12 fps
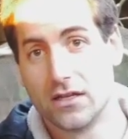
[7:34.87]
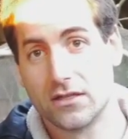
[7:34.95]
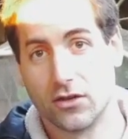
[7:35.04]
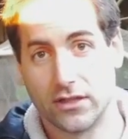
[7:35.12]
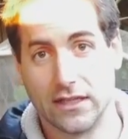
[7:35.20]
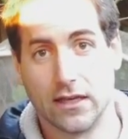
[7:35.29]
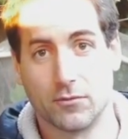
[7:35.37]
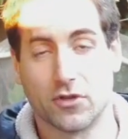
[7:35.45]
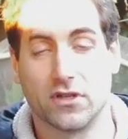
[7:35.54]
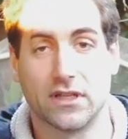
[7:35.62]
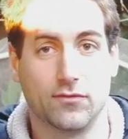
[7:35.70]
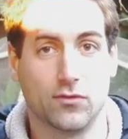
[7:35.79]
So here I'm
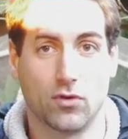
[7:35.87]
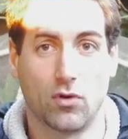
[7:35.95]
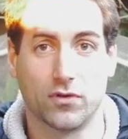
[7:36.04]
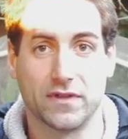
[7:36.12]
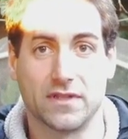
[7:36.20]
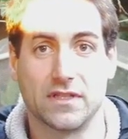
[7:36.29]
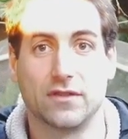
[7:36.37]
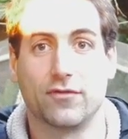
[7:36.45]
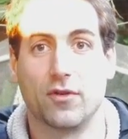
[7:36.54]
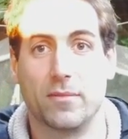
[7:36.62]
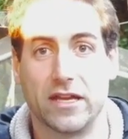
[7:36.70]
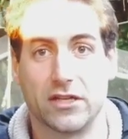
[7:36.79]
going to give you all this
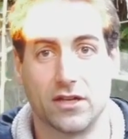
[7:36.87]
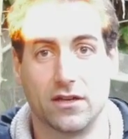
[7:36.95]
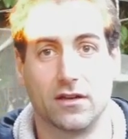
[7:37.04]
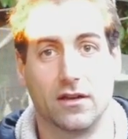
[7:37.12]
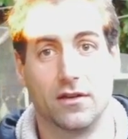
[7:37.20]
information,